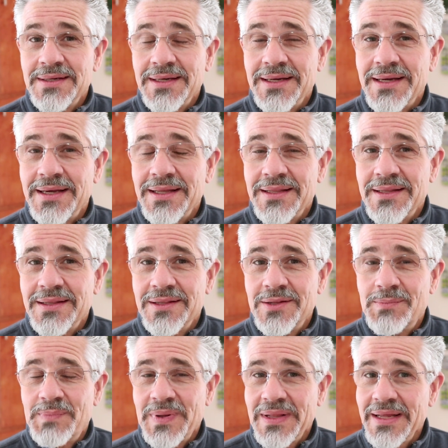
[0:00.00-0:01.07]
And, and
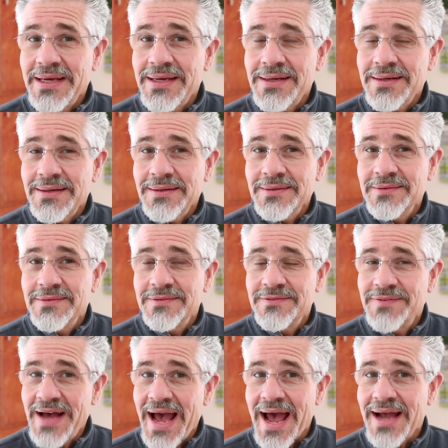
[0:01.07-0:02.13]
the plain
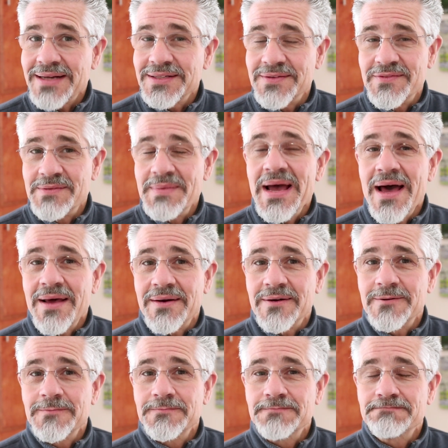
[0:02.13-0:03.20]
fact of the
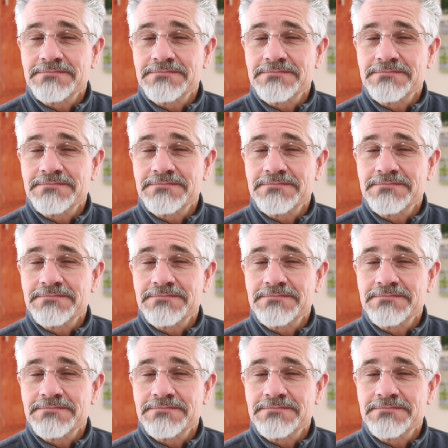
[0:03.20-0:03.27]
matter,